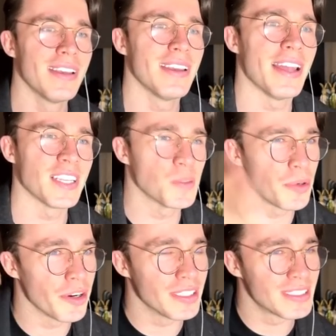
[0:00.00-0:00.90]
and
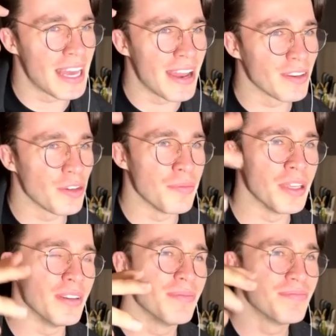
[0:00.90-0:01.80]
experience that
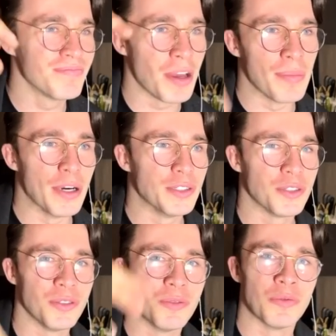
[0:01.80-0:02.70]
human
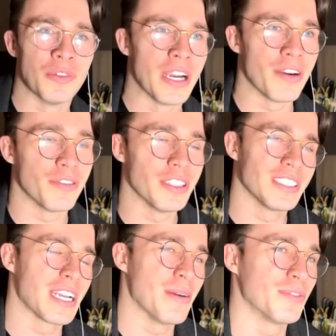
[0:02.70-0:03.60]
emotion wherever it's
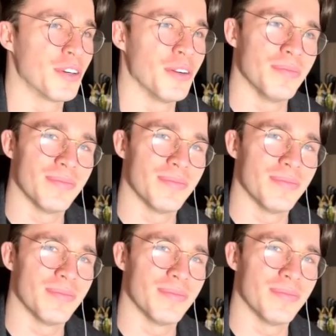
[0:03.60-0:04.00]
come from.